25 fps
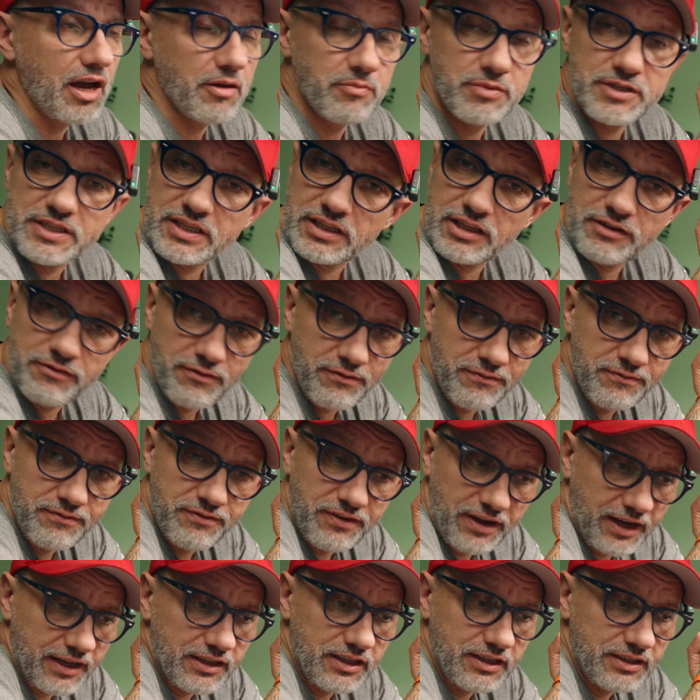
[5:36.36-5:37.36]
I basically
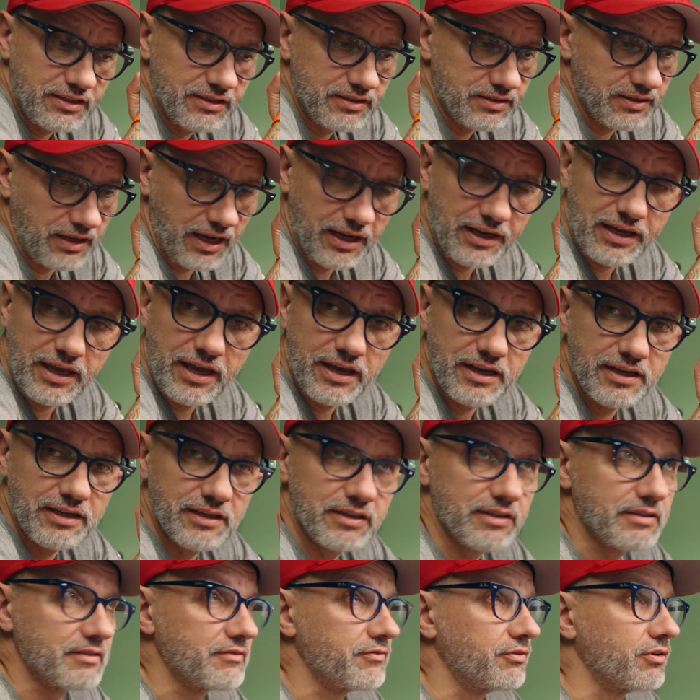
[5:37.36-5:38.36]
failed
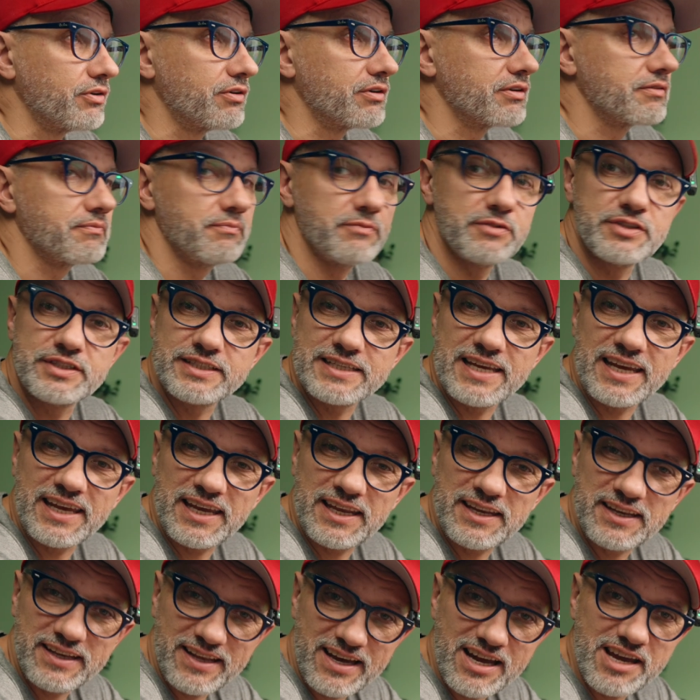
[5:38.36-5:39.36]
again for
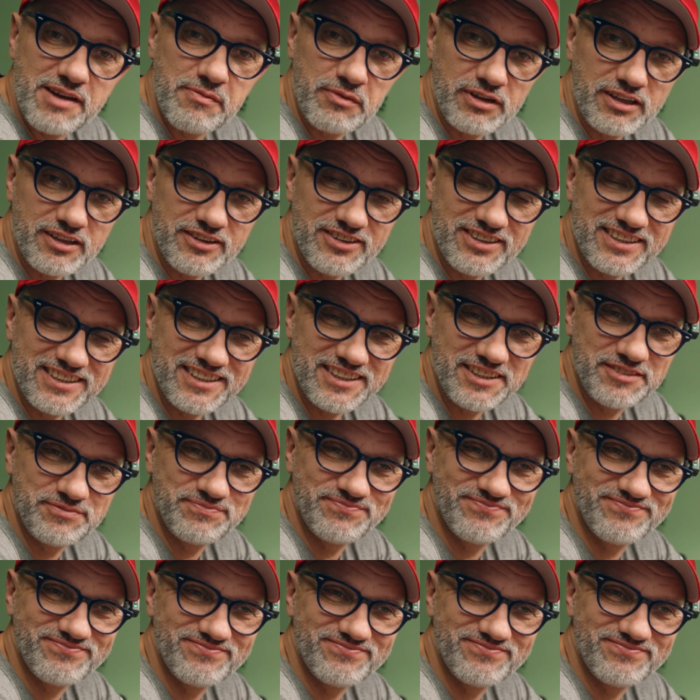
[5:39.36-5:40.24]
second time already.